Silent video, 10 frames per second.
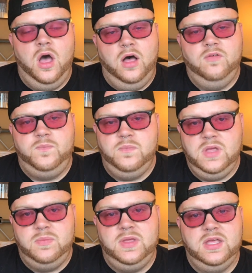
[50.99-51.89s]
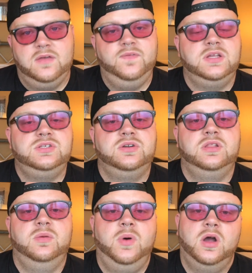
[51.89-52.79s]
of me being featured
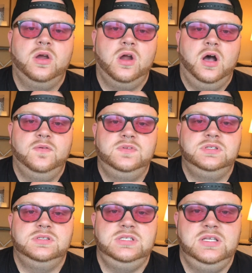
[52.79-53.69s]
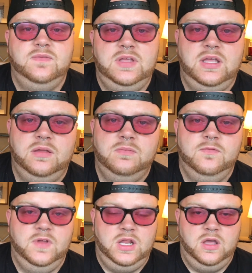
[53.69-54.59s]
in the Barcroft TV
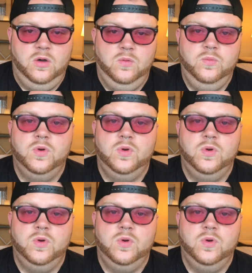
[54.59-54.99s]
video,